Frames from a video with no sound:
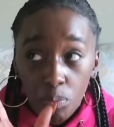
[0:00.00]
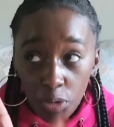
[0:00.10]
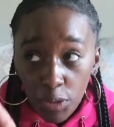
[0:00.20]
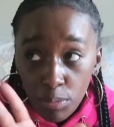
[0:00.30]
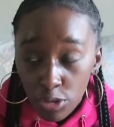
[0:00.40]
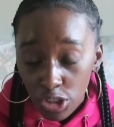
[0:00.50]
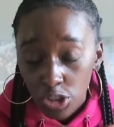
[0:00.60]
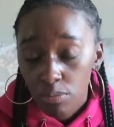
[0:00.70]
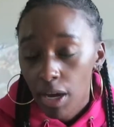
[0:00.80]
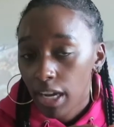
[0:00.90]
people
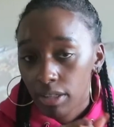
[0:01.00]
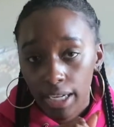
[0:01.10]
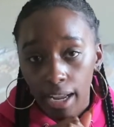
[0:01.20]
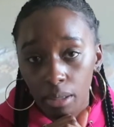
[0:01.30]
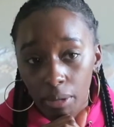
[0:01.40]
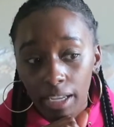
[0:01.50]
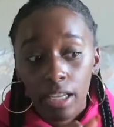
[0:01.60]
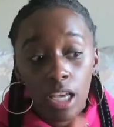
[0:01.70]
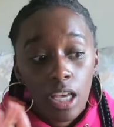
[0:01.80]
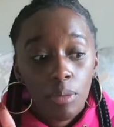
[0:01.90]
still pirate anime
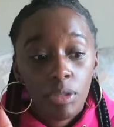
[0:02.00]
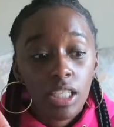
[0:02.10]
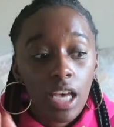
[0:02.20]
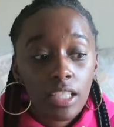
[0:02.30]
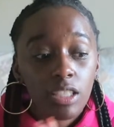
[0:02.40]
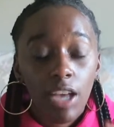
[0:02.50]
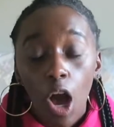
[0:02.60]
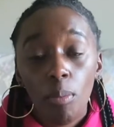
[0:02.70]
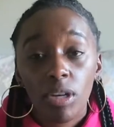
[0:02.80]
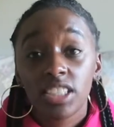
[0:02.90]
because of
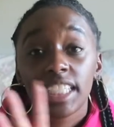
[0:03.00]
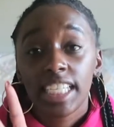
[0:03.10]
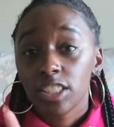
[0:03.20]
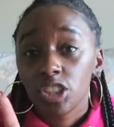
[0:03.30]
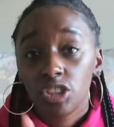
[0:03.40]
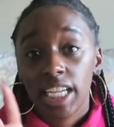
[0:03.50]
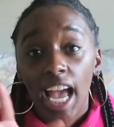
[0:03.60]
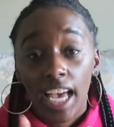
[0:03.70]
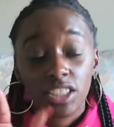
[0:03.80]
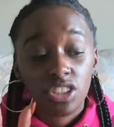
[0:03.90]
how much the industry
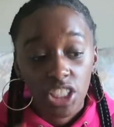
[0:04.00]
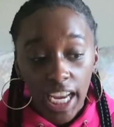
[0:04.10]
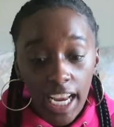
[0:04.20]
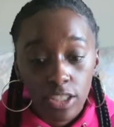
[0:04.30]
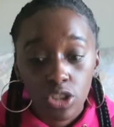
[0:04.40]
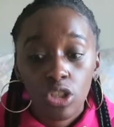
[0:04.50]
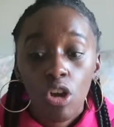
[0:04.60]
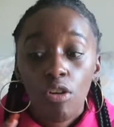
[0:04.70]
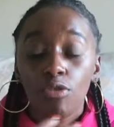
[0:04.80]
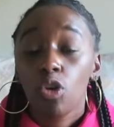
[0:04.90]
has changed
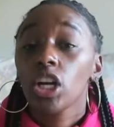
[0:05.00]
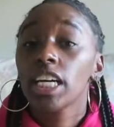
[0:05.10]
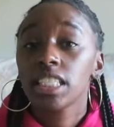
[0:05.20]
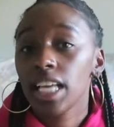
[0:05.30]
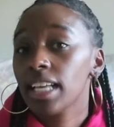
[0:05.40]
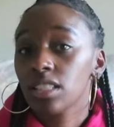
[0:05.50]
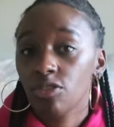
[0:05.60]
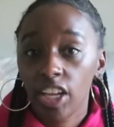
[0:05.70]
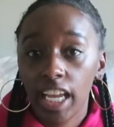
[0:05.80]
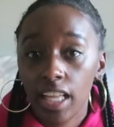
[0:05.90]
for us as
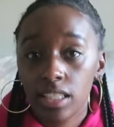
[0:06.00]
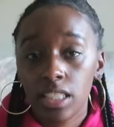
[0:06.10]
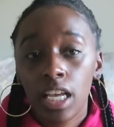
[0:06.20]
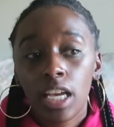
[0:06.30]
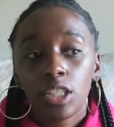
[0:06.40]
fans